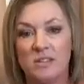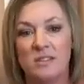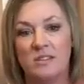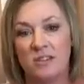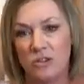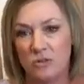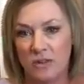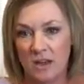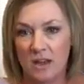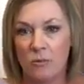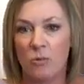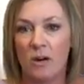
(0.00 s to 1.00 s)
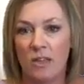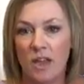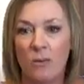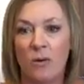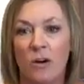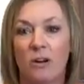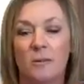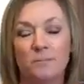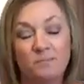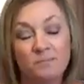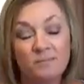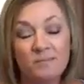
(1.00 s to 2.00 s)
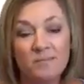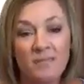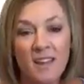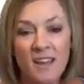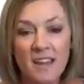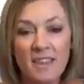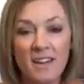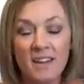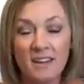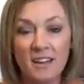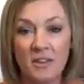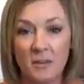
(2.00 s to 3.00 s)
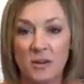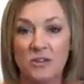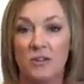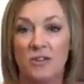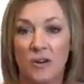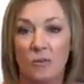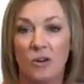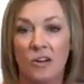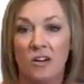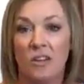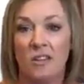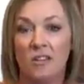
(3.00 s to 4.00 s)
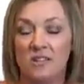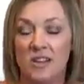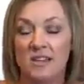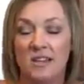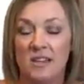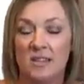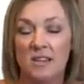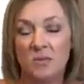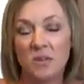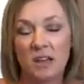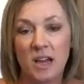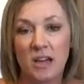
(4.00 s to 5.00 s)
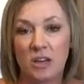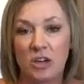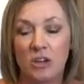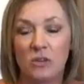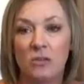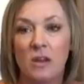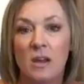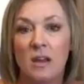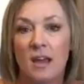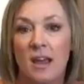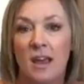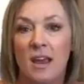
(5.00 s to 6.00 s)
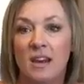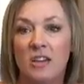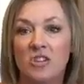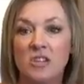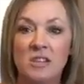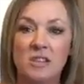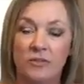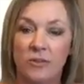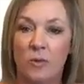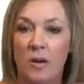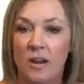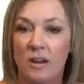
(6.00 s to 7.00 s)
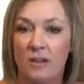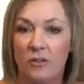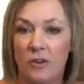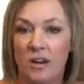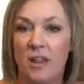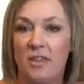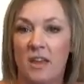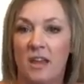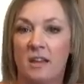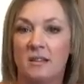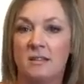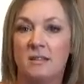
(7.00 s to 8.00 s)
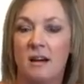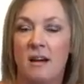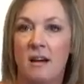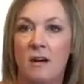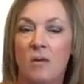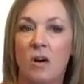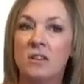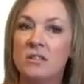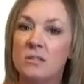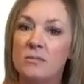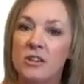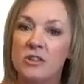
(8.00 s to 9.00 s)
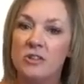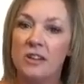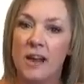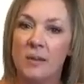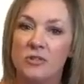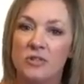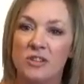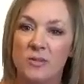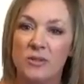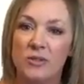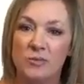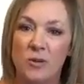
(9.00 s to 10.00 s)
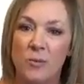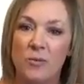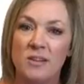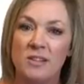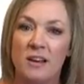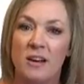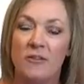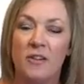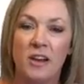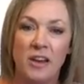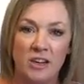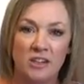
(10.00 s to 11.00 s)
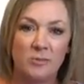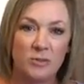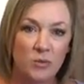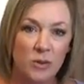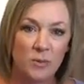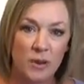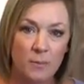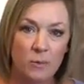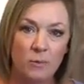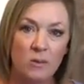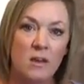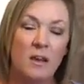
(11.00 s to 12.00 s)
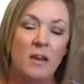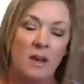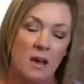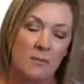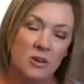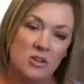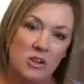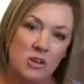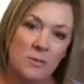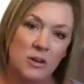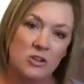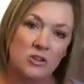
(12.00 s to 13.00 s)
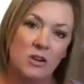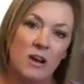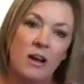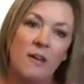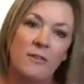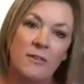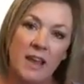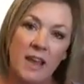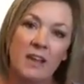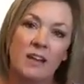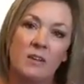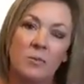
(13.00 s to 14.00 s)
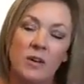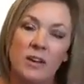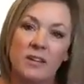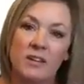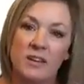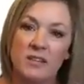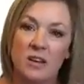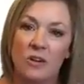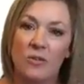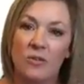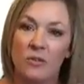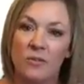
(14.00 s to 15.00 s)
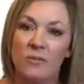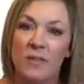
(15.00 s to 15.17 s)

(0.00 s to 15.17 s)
to them where they were, and then got the picture of them working on the jet skis. It's really kind of cute, and it's just a different way of looking at things. Also, make sure to capture some of those moments of connection between people. I'm going to show you a picture of Cannon with his uncle